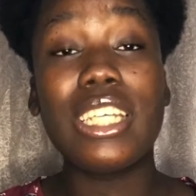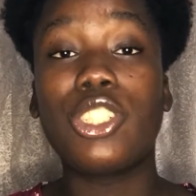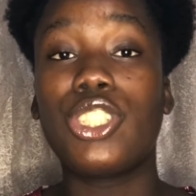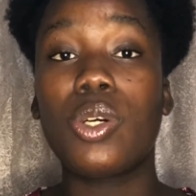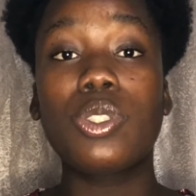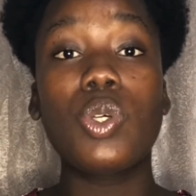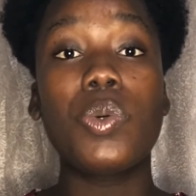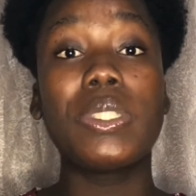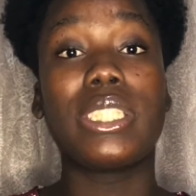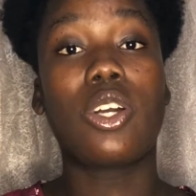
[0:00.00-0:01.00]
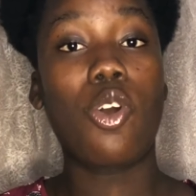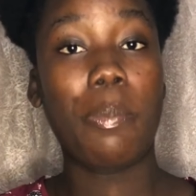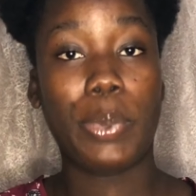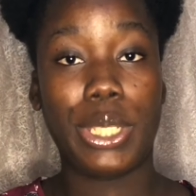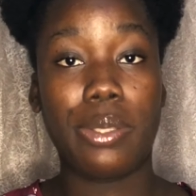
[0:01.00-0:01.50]
she also owns a
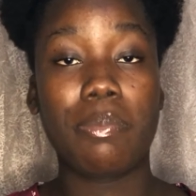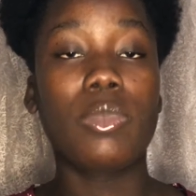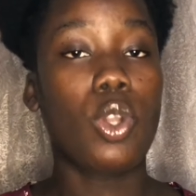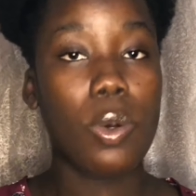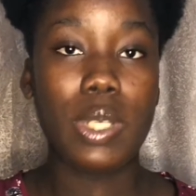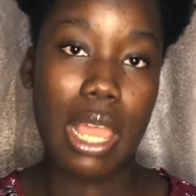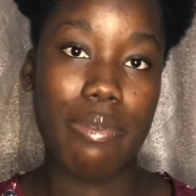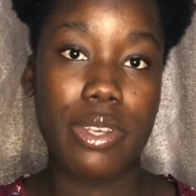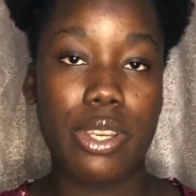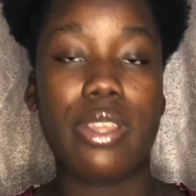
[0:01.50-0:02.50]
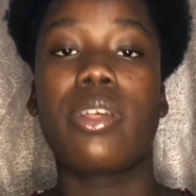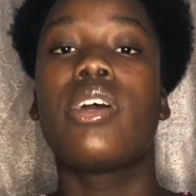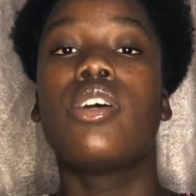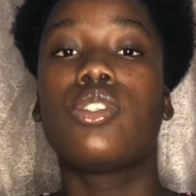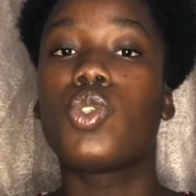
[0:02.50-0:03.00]
company called Lavendaire
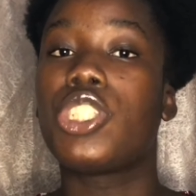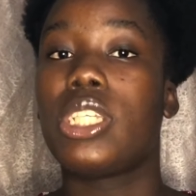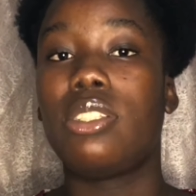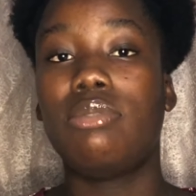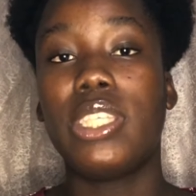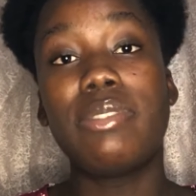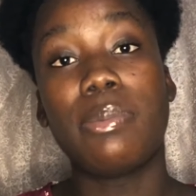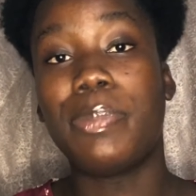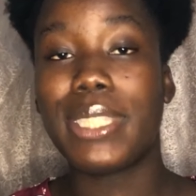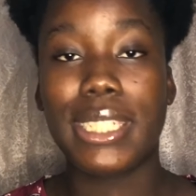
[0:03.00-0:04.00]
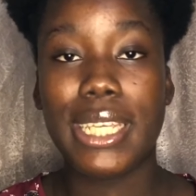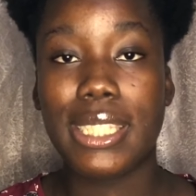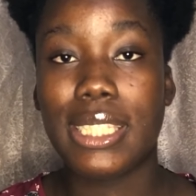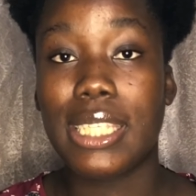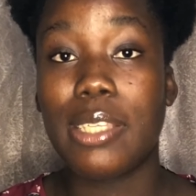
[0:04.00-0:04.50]
so she gives business
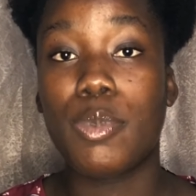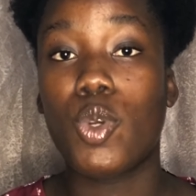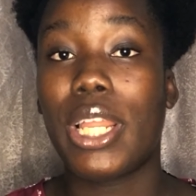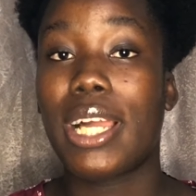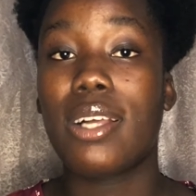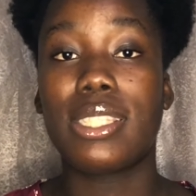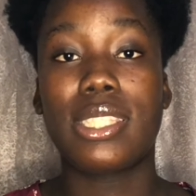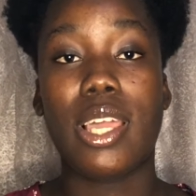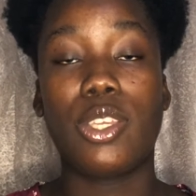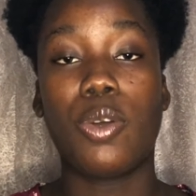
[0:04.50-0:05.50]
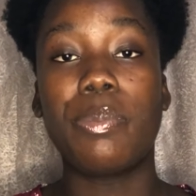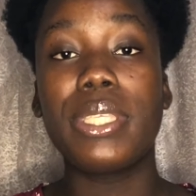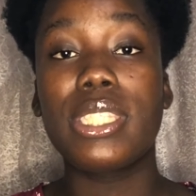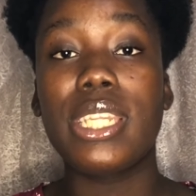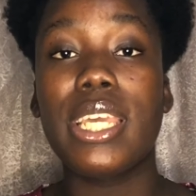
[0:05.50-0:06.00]
tips or like how to start your
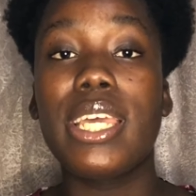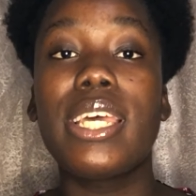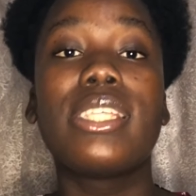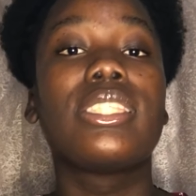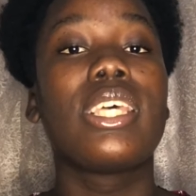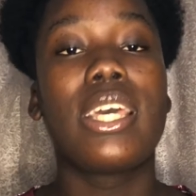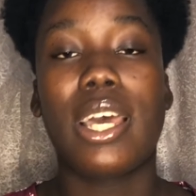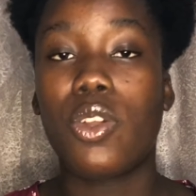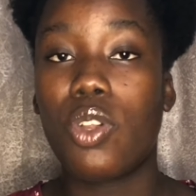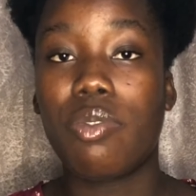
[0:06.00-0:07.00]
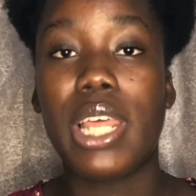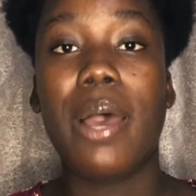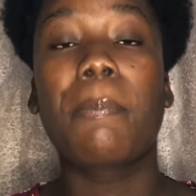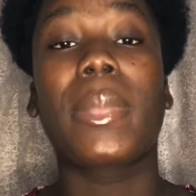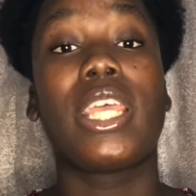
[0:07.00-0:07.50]
business and all of that
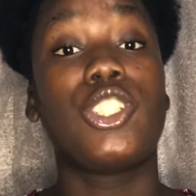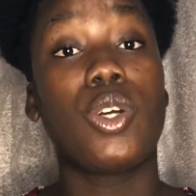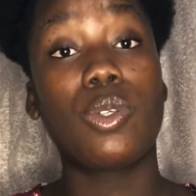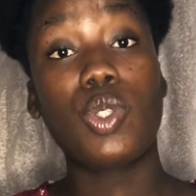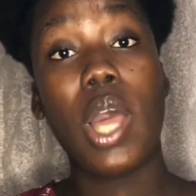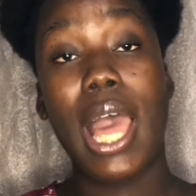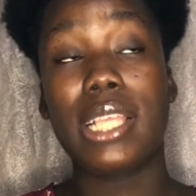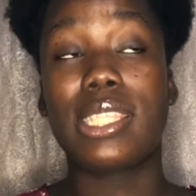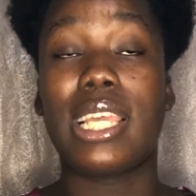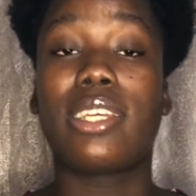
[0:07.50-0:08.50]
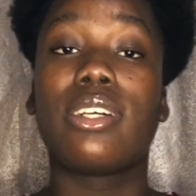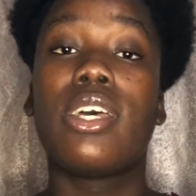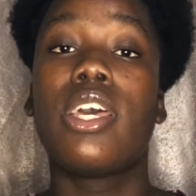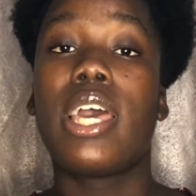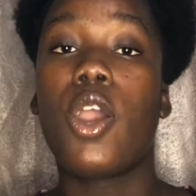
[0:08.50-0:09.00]
she also has like
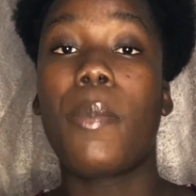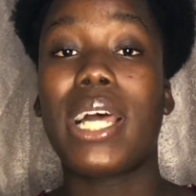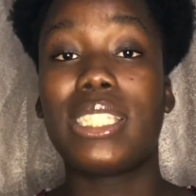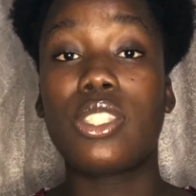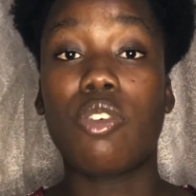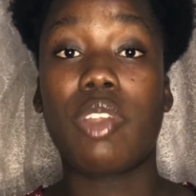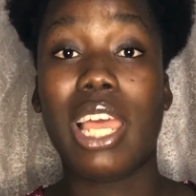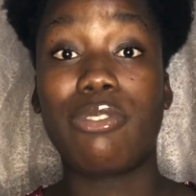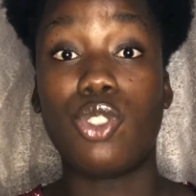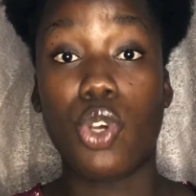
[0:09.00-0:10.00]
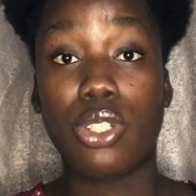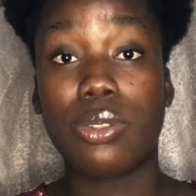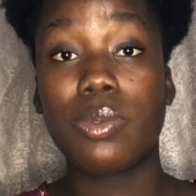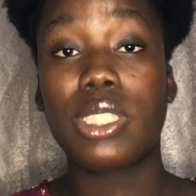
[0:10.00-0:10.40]
um, artist of life journals